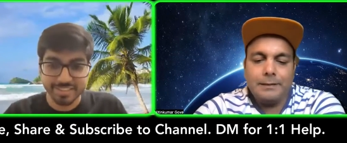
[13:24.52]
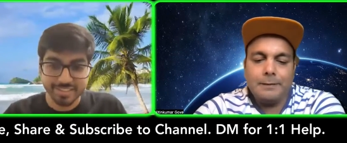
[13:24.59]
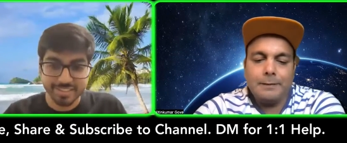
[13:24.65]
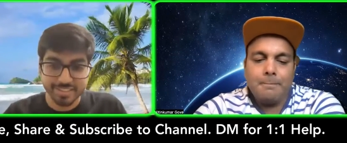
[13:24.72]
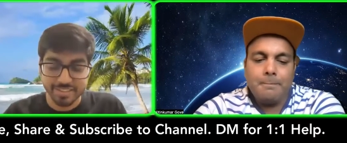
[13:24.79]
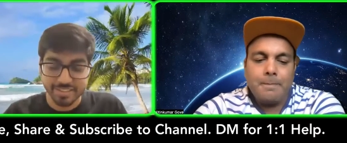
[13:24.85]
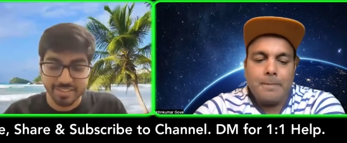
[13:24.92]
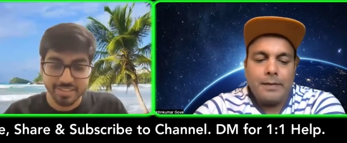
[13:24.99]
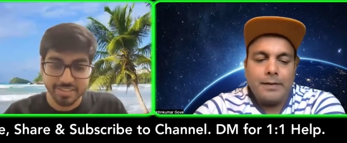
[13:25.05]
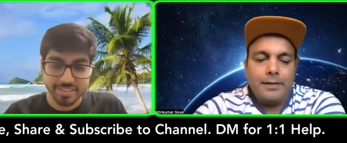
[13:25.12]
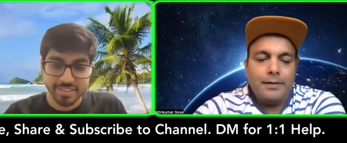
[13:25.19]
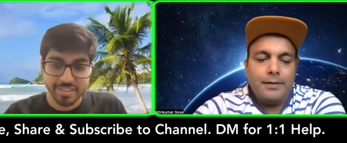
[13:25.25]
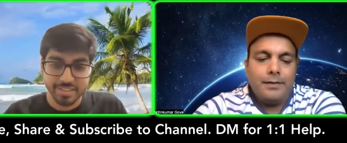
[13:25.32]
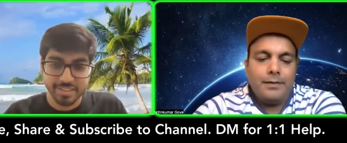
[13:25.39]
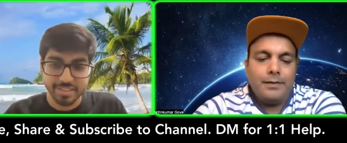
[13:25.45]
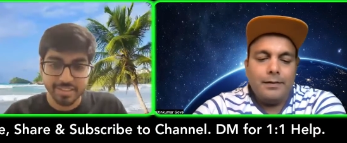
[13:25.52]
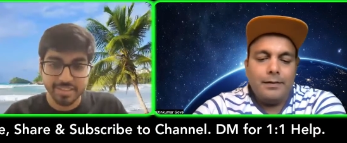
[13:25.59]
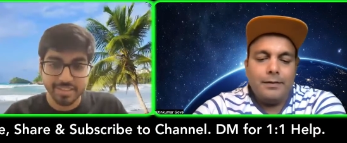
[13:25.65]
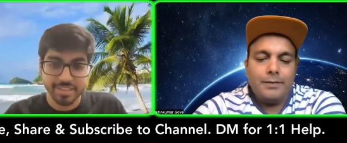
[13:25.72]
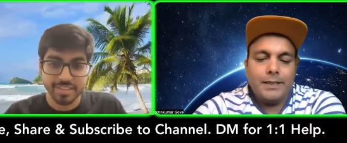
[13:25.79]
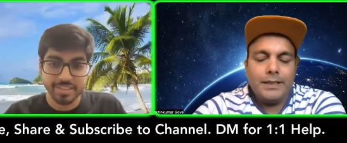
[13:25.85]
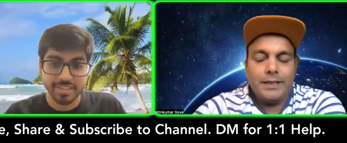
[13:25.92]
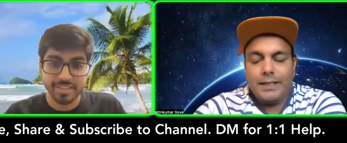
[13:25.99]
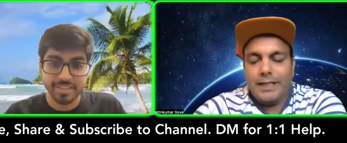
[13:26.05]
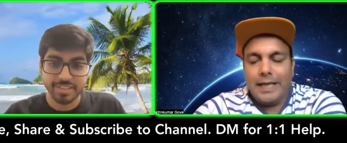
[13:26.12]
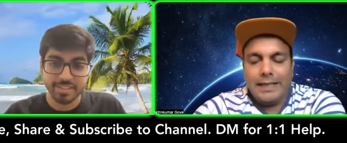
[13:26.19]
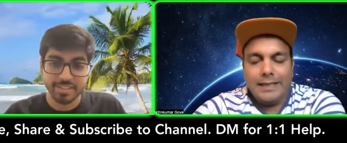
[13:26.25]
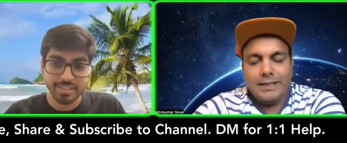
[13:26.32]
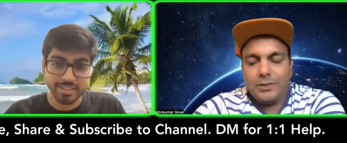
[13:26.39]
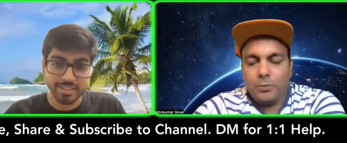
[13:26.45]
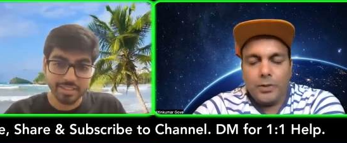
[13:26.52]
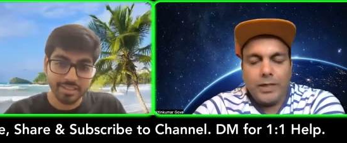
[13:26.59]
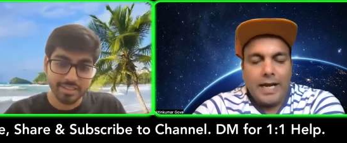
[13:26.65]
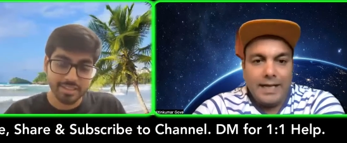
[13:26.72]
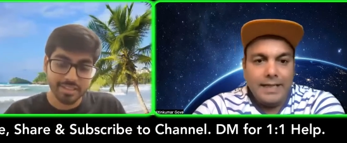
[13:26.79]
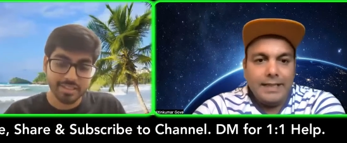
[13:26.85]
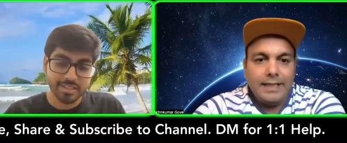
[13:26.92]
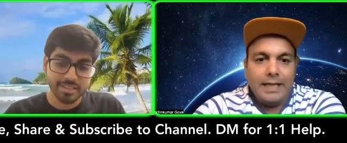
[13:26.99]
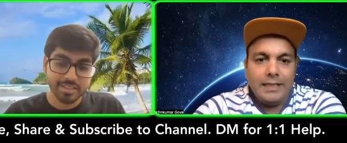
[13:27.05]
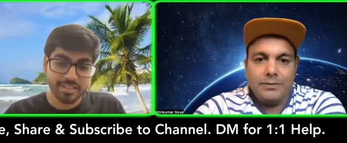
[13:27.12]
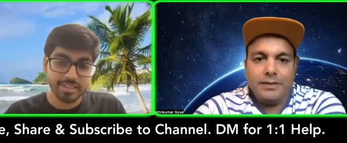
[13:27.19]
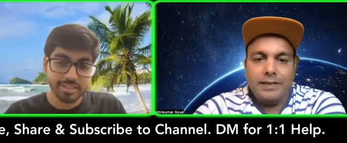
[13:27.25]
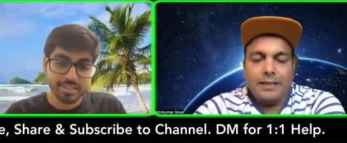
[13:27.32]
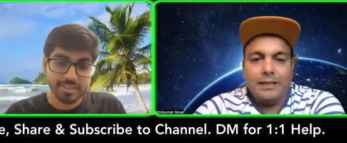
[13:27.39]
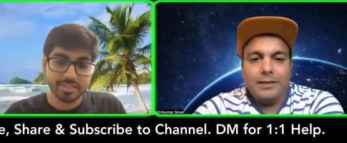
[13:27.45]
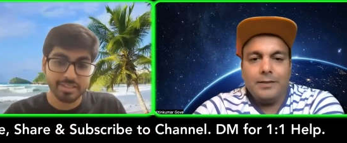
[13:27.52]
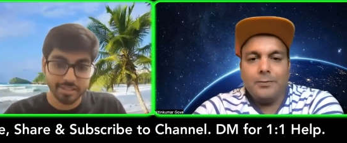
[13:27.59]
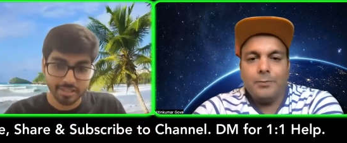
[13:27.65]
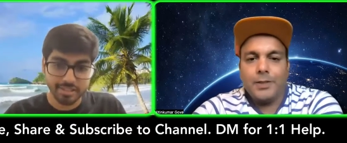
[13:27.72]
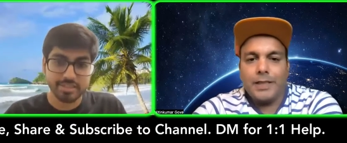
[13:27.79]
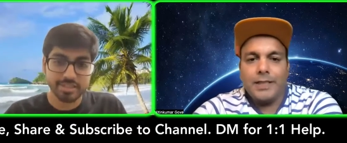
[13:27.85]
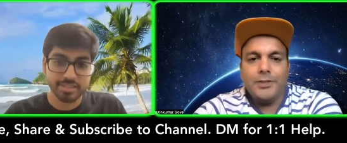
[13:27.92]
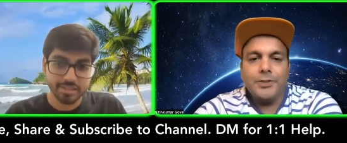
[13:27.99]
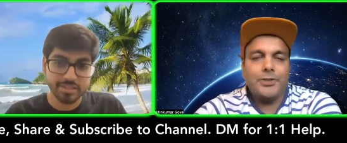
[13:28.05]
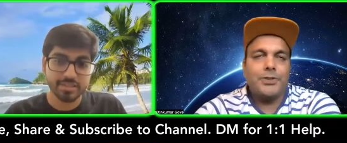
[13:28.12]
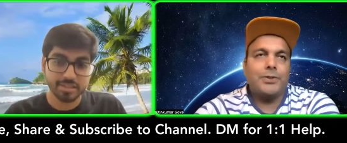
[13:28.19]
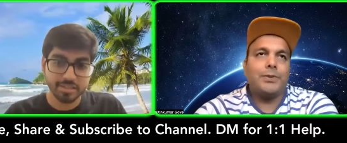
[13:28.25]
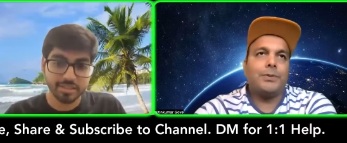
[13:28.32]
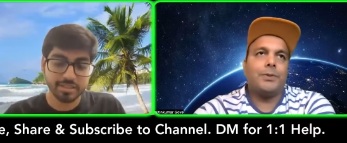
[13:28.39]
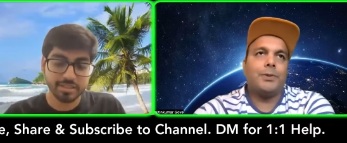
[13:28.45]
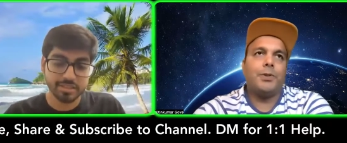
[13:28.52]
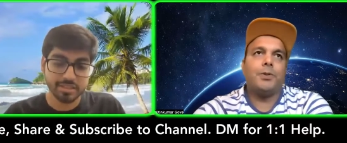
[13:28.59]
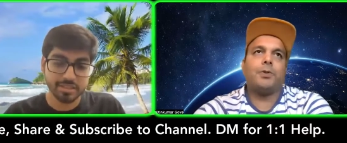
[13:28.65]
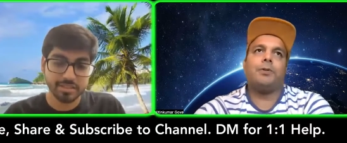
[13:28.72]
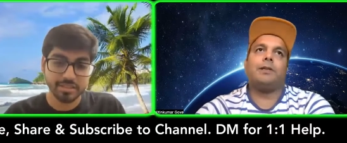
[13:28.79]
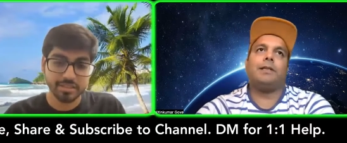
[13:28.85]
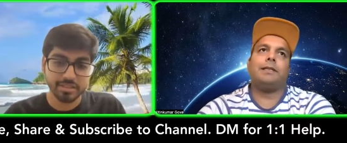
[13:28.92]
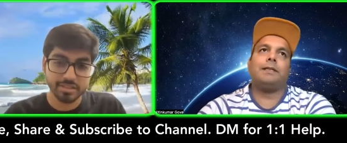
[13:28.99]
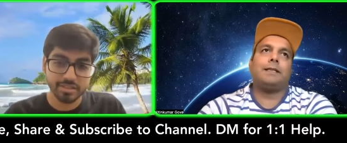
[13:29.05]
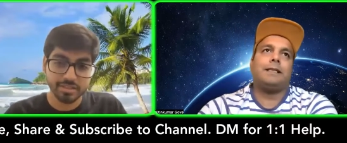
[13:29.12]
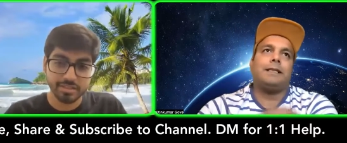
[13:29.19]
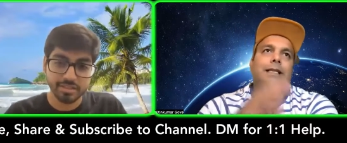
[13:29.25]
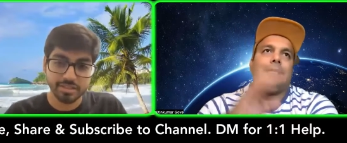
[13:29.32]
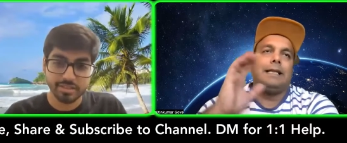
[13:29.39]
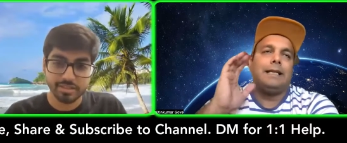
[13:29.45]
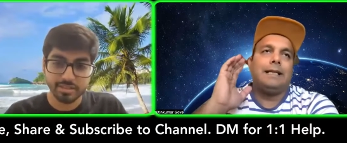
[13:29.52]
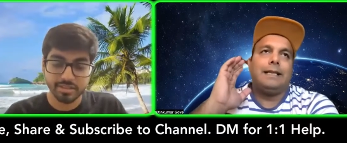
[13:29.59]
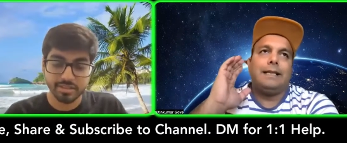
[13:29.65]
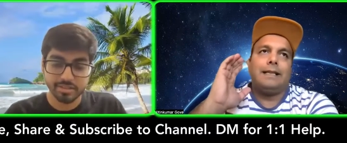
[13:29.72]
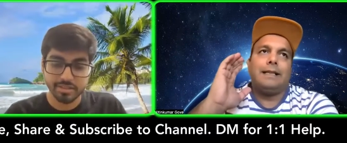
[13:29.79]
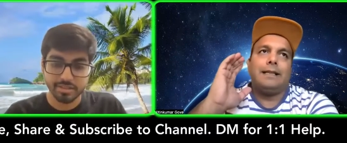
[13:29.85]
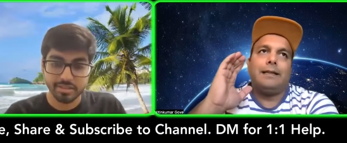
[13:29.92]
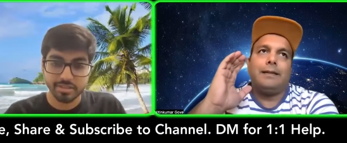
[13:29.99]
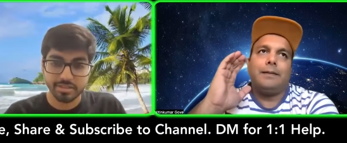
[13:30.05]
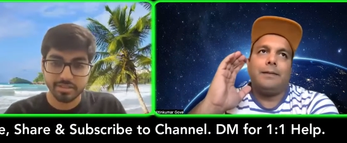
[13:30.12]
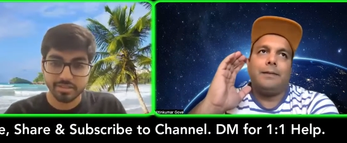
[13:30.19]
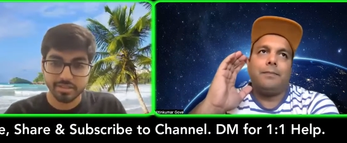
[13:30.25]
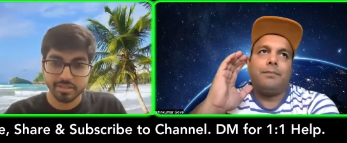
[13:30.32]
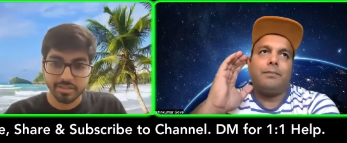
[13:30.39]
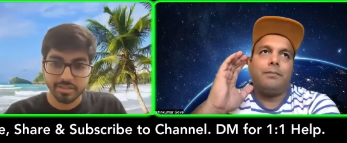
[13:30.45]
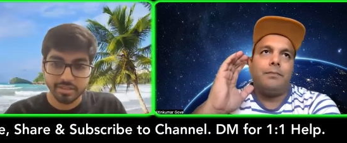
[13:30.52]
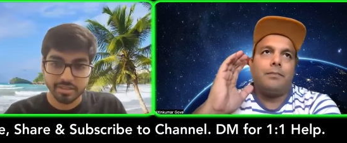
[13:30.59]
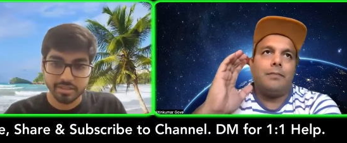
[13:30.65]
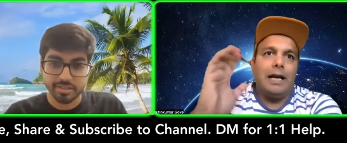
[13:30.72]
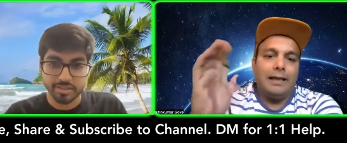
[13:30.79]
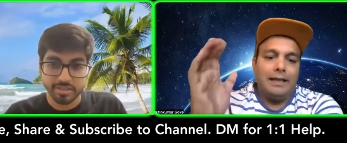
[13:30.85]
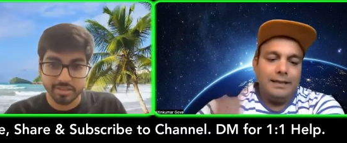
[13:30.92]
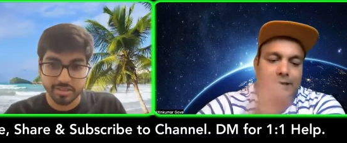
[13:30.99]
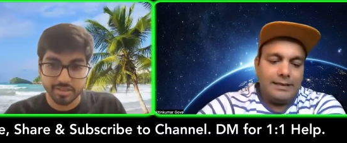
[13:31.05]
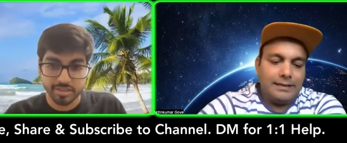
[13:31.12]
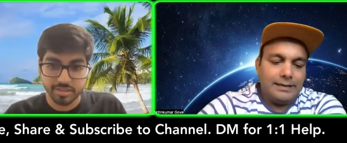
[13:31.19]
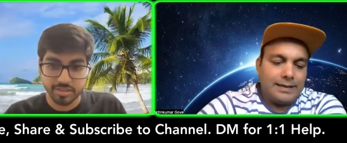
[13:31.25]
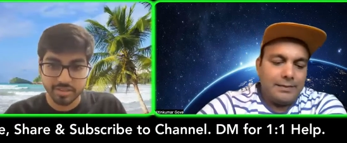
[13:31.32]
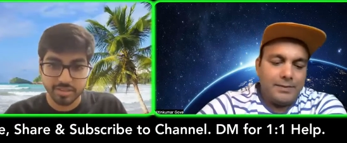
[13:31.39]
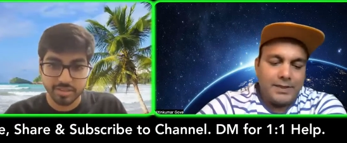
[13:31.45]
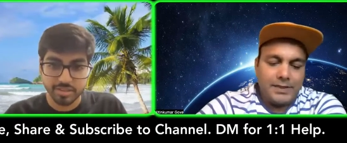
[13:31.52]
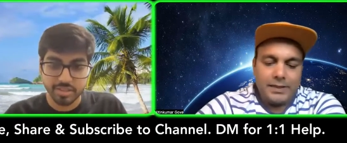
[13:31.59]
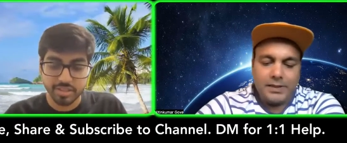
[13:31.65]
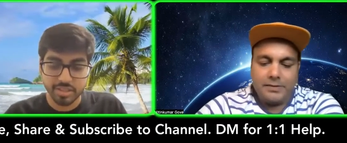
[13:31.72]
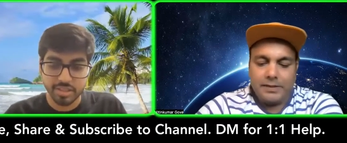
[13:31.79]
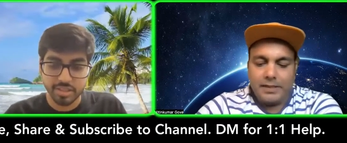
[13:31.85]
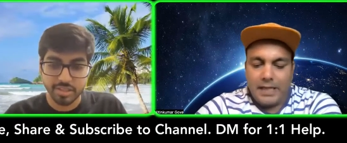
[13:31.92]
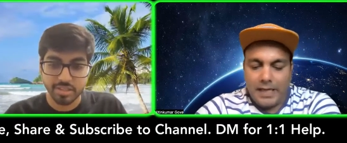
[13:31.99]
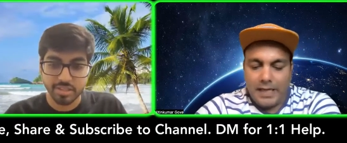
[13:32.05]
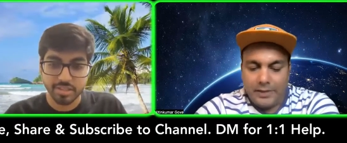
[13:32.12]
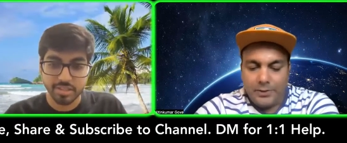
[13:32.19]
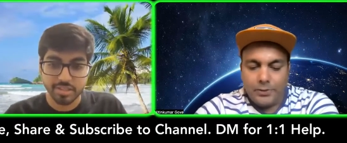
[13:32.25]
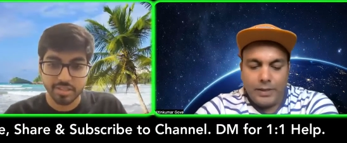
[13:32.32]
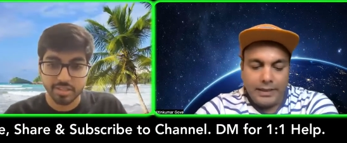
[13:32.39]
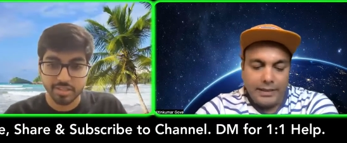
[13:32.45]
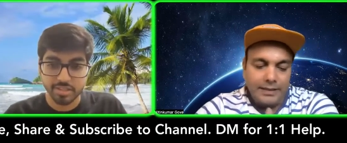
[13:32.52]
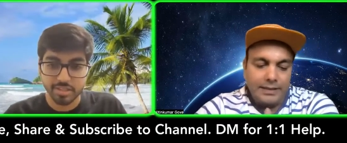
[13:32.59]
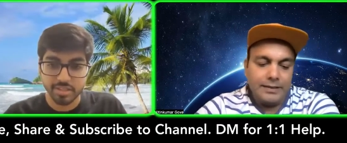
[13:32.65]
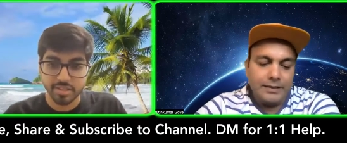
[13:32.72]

Speaker 1: uh, um, generally and this is what i did as well what i used to do is uh, at least in the semesters where i have to at